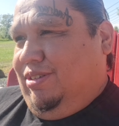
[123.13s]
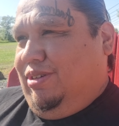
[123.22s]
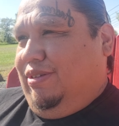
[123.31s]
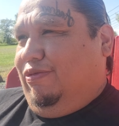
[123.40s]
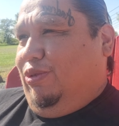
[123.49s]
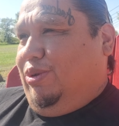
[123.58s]

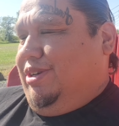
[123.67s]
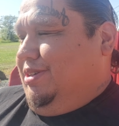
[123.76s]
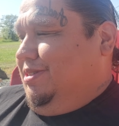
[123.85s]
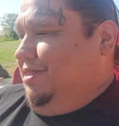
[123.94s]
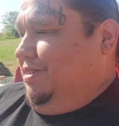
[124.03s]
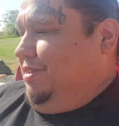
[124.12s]
looking for you.
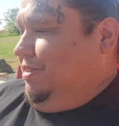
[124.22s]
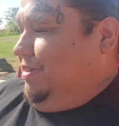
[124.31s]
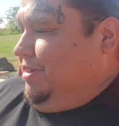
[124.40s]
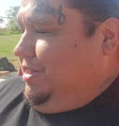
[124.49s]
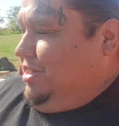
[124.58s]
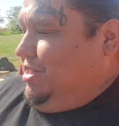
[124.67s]

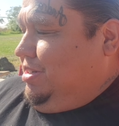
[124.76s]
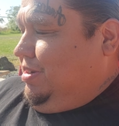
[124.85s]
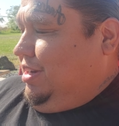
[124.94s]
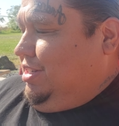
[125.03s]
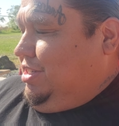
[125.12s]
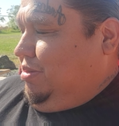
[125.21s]
So
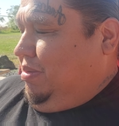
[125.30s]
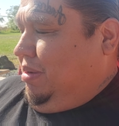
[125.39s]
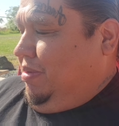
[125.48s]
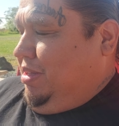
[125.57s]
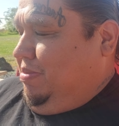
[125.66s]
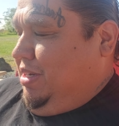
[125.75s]
I just
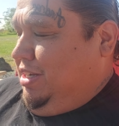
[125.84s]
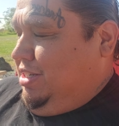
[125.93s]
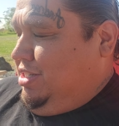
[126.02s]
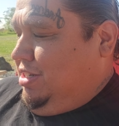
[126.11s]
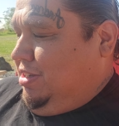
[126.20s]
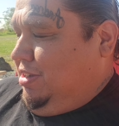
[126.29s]
remember them
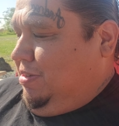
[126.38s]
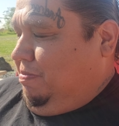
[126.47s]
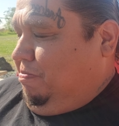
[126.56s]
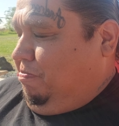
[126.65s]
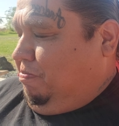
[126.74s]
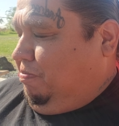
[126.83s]
days.
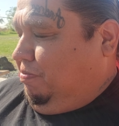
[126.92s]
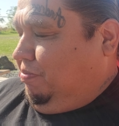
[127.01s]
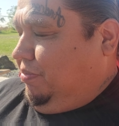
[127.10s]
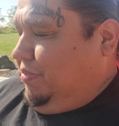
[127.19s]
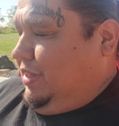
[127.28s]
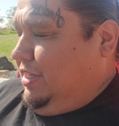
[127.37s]
Um,
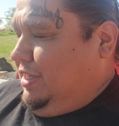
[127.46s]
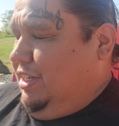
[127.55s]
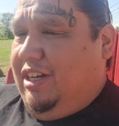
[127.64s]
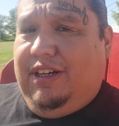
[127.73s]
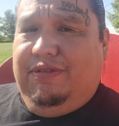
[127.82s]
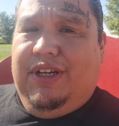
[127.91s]

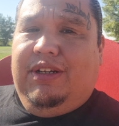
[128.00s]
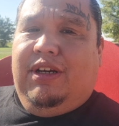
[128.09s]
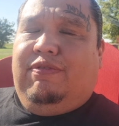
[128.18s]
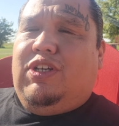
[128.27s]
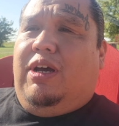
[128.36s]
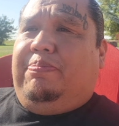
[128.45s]
kind of getting
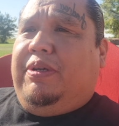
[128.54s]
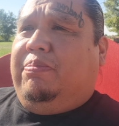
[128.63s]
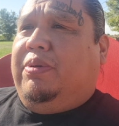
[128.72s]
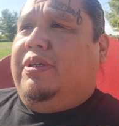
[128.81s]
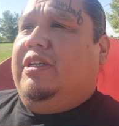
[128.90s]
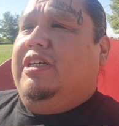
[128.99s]
off topic,
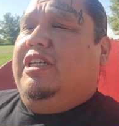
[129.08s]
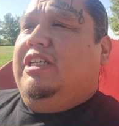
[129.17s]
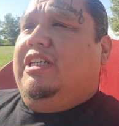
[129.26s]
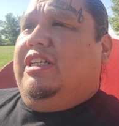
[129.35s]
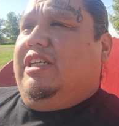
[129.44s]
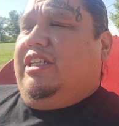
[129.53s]
but
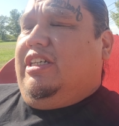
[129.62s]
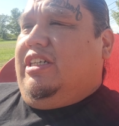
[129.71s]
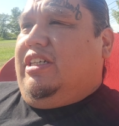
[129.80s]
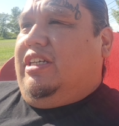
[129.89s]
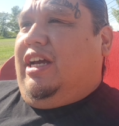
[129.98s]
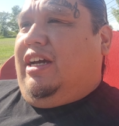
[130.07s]

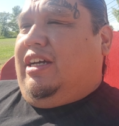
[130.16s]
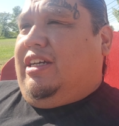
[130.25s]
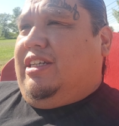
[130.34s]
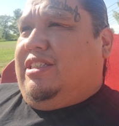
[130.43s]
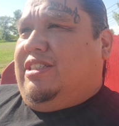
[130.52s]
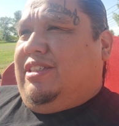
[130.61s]
yeah,
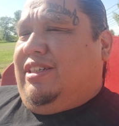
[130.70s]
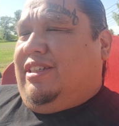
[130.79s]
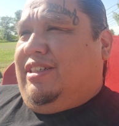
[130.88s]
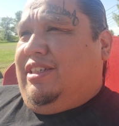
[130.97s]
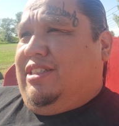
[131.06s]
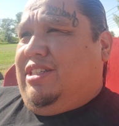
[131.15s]
it's a
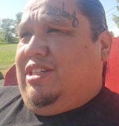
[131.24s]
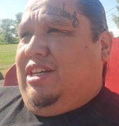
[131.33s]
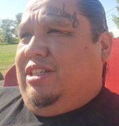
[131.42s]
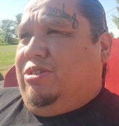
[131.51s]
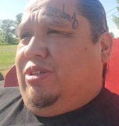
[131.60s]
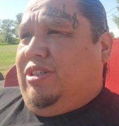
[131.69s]
it's a
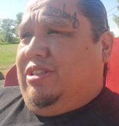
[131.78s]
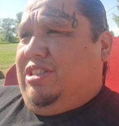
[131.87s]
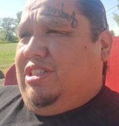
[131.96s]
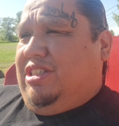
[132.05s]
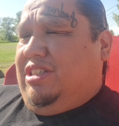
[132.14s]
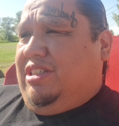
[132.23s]

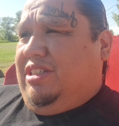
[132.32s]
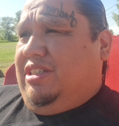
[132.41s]
dangerous